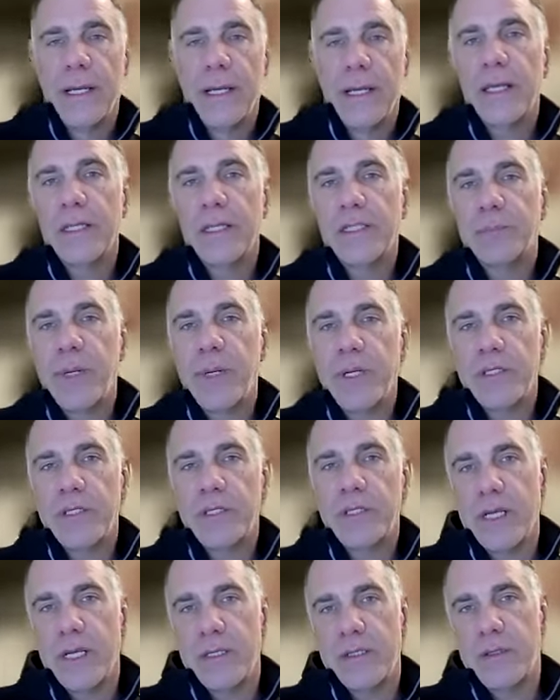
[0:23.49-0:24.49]
I kind of
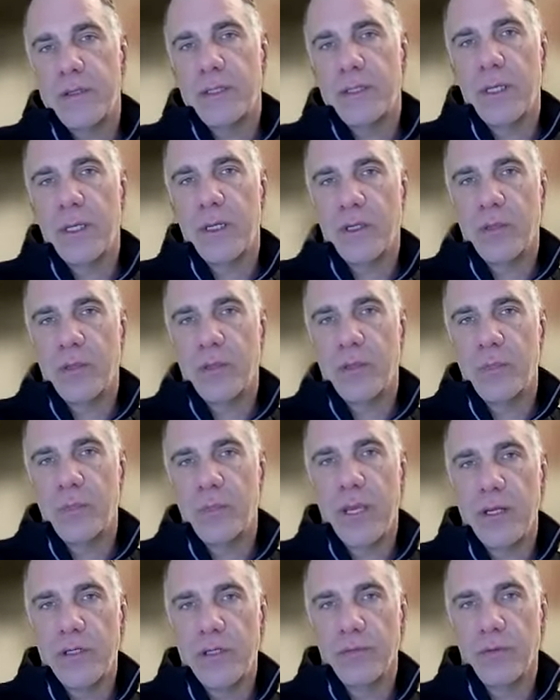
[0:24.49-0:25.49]
specialize in the
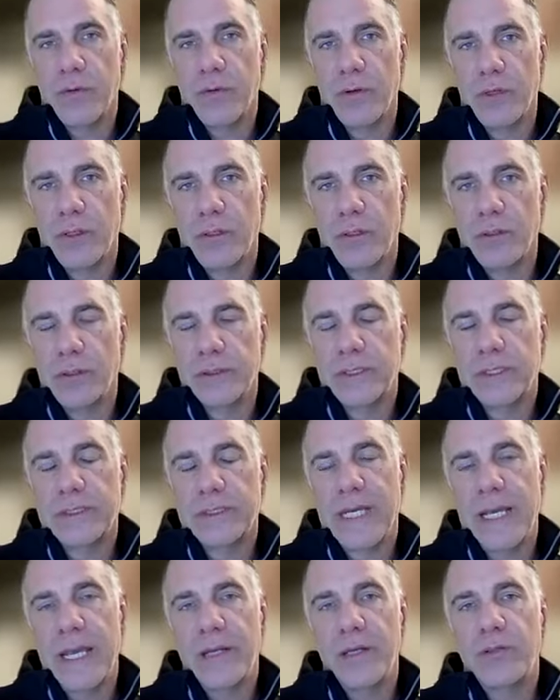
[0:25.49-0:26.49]
telecommunication verticals
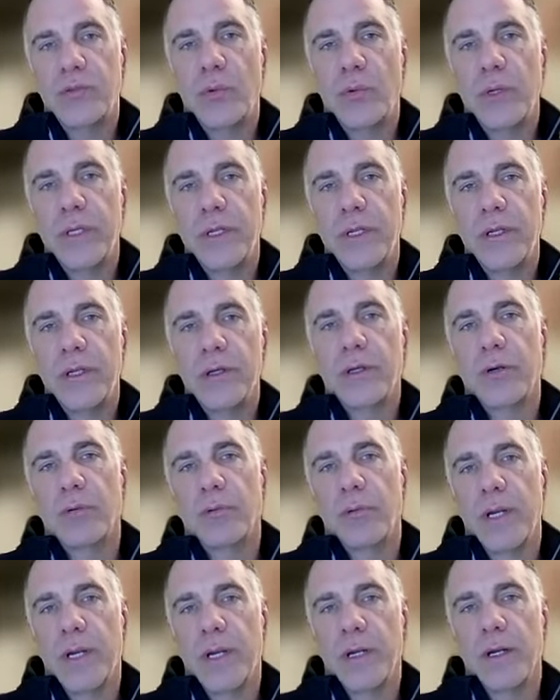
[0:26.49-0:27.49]
because I had a 20-year
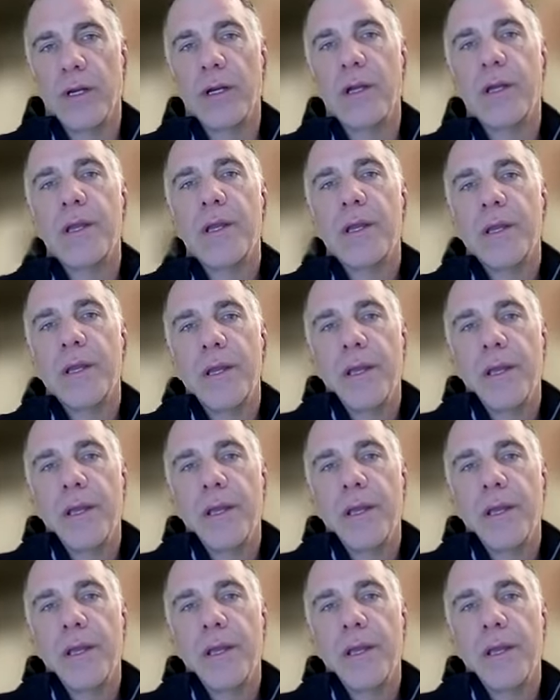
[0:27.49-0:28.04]
career